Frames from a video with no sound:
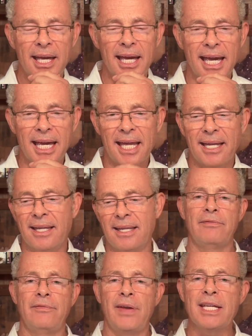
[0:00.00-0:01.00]
and
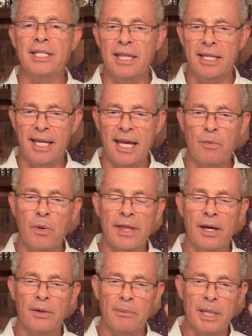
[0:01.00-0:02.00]
facing the day
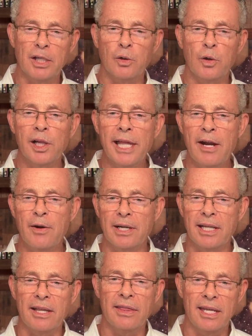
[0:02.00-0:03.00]
without the mental
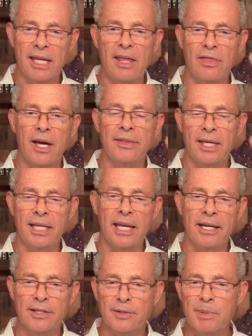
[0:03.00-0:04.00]
clarity that he thought they
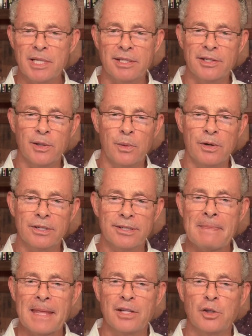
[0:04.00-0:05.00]
needed as business owners.
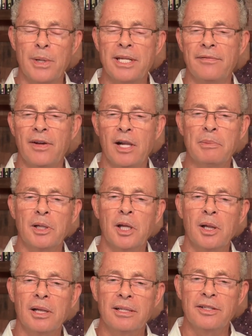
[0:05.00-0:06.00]
So he developed a
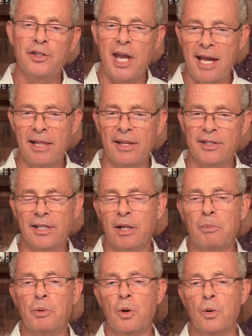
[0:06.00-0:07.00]
little challenge, a
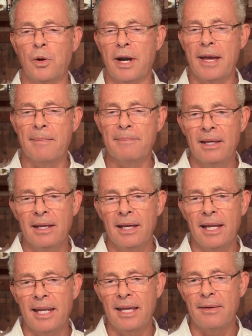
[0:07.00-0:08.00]
little program,
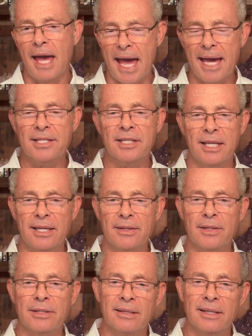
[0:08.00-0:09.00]
and he asked
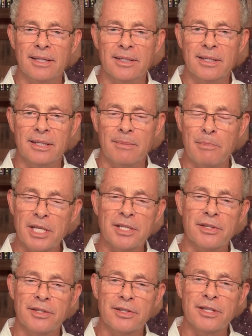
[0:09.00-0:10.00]
his
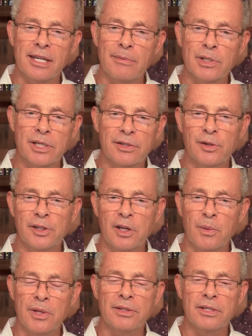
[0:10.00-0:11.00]
businesses that he was consulting
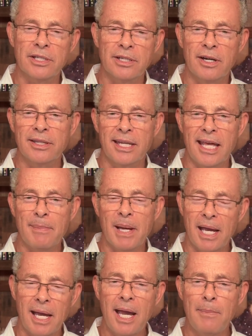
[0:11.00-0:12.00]
with to start the day by
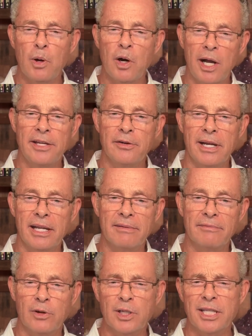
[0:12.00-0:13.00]
hyperhydrating.
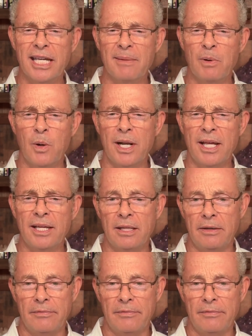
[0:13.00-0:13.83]
First thing in the morning,